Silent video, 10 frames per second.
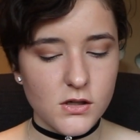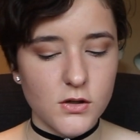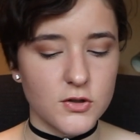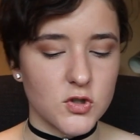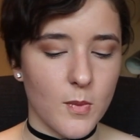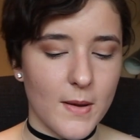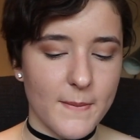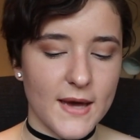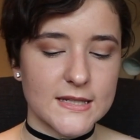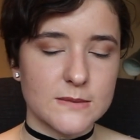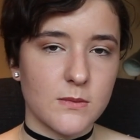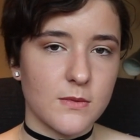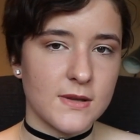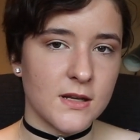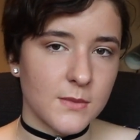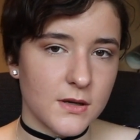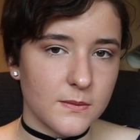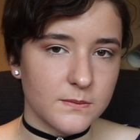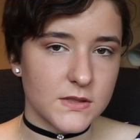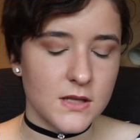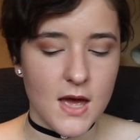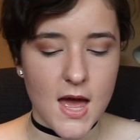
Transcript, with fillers: You can talk about maximum and minimums,